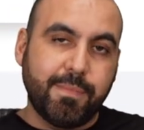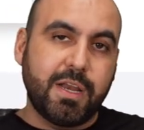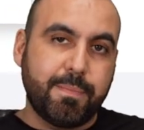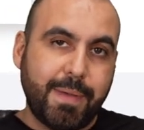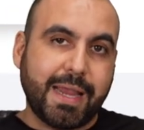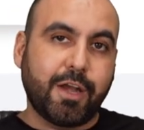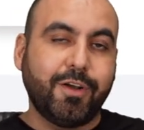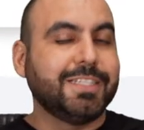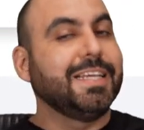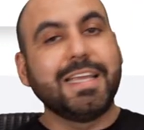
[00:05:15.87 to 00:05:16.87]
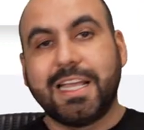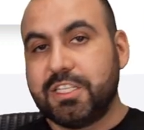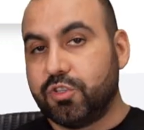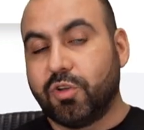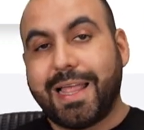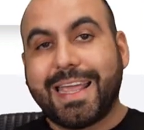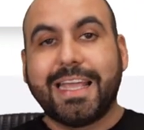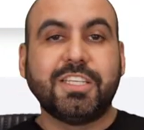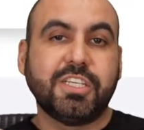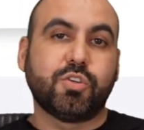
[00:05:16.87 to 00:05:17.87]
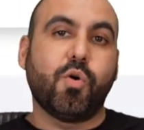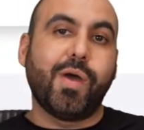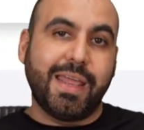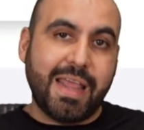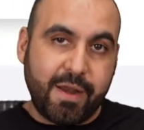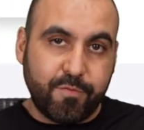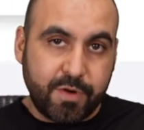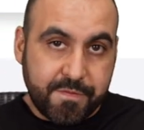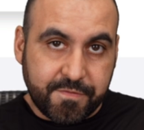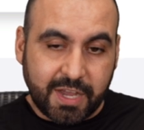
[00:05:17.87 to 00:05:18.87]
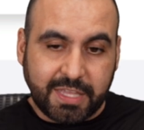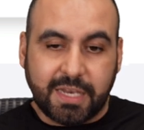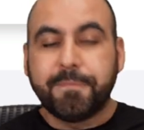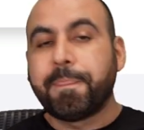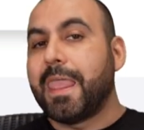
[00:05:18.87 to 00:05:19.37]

money back guarantee in case you don't like it, just go ahead and refund it.